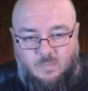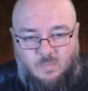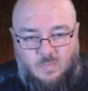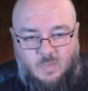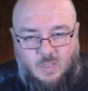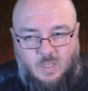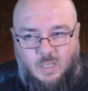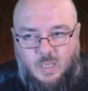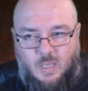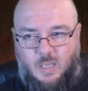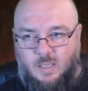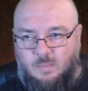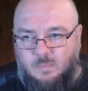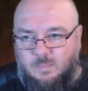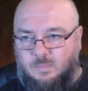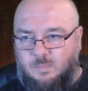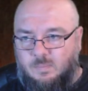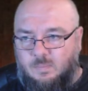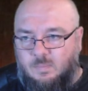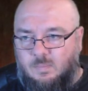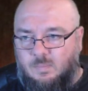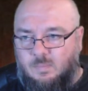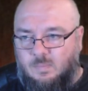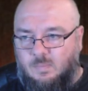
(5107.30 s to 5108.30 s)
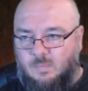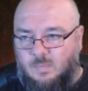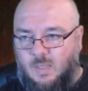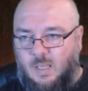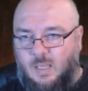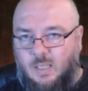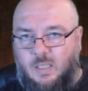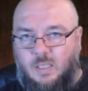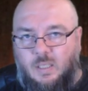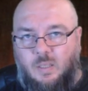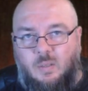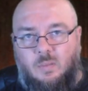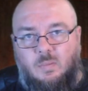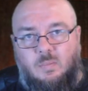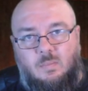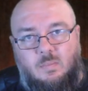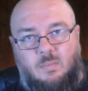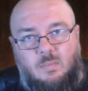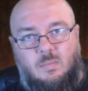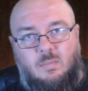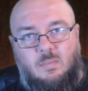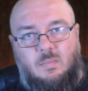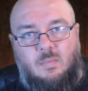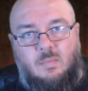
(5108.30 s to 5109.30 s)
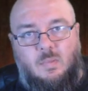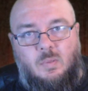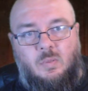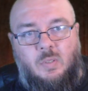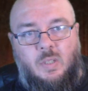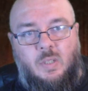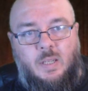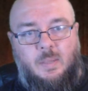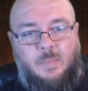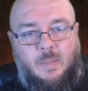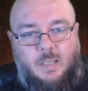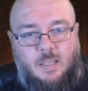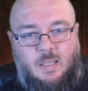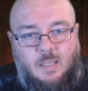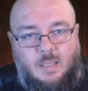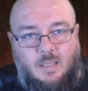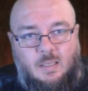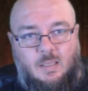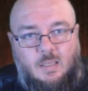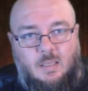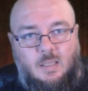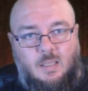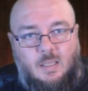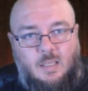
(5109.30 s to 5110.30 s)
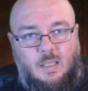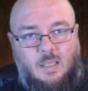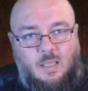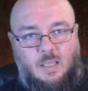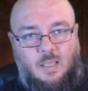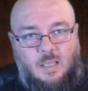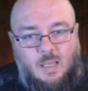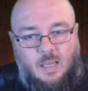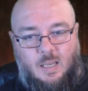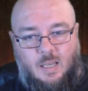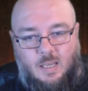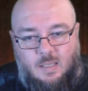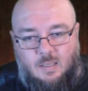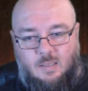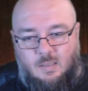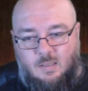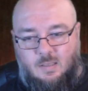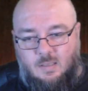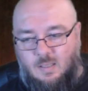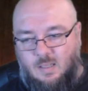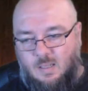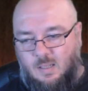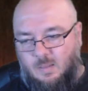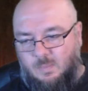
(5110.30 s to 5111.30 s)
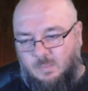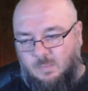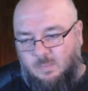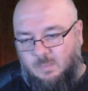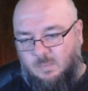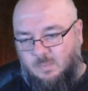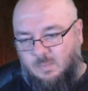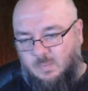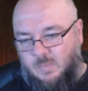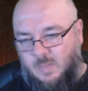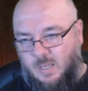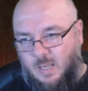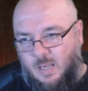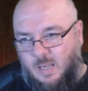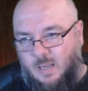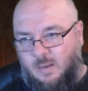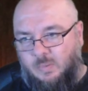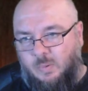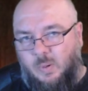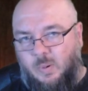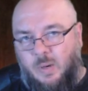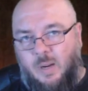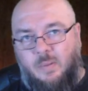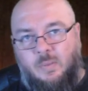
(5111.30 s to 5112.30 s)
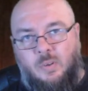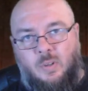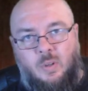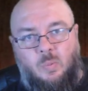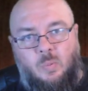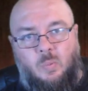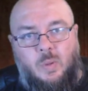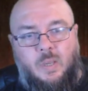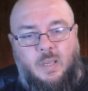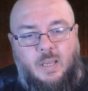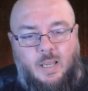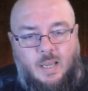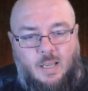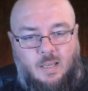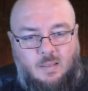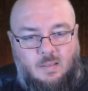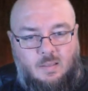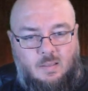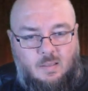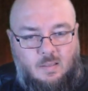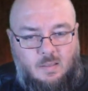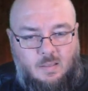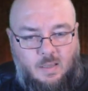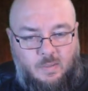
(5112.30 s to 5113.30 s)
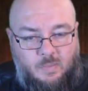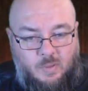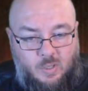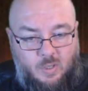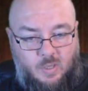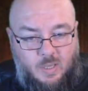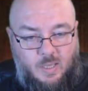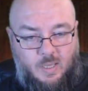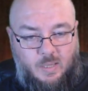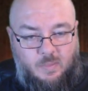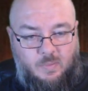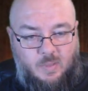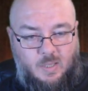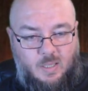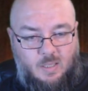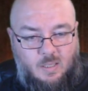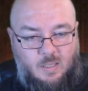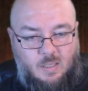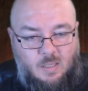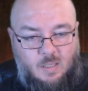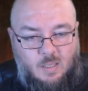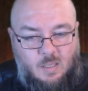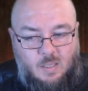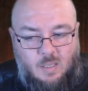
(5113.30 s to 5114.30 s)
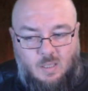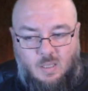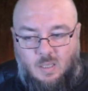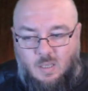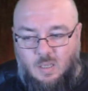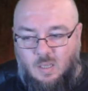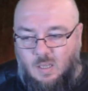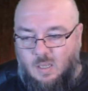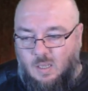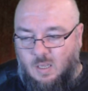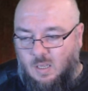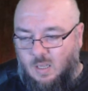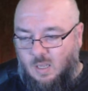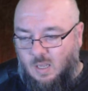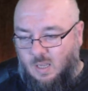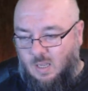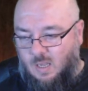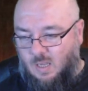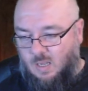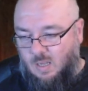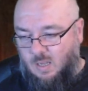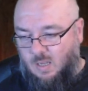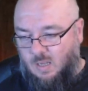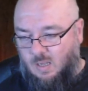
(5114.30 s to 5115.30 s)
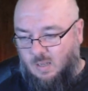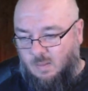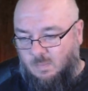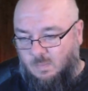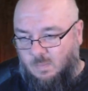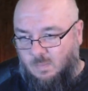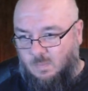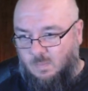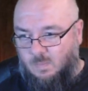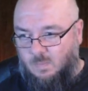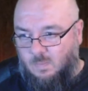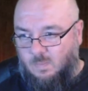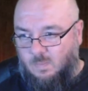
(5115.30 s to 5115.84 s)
yeah, thank you. Really mean it. And um, yeah, everyone have a good weekend. Have a good evening. Um,